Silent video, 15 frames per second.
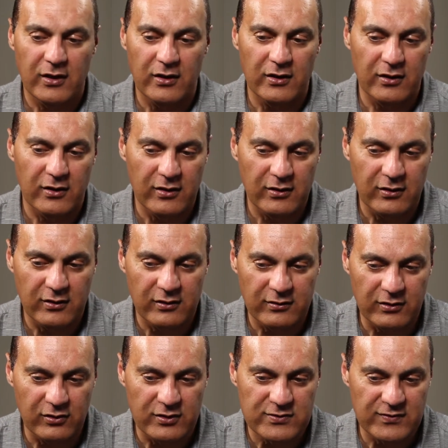
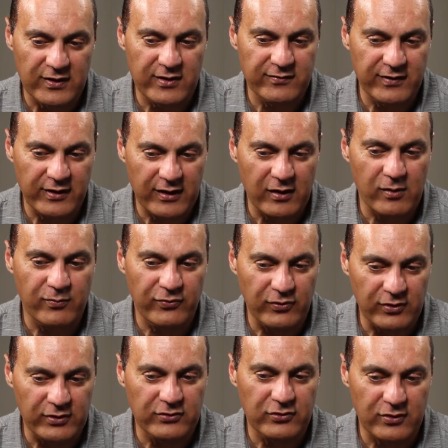is very, very
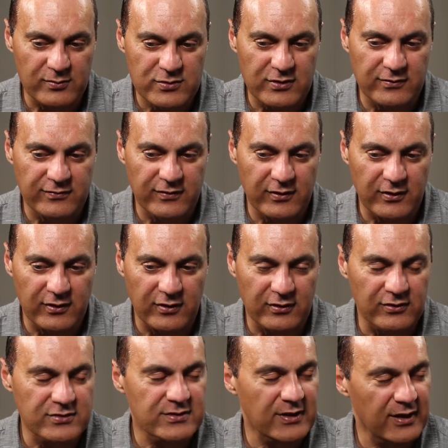helpful in terms of
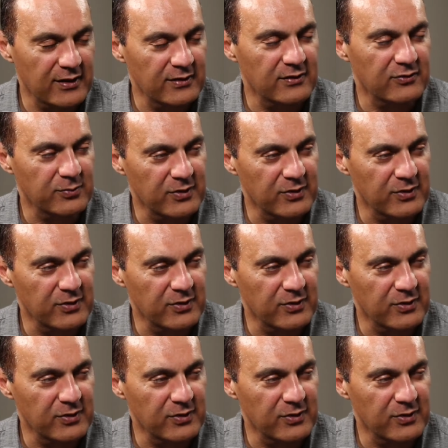understanding this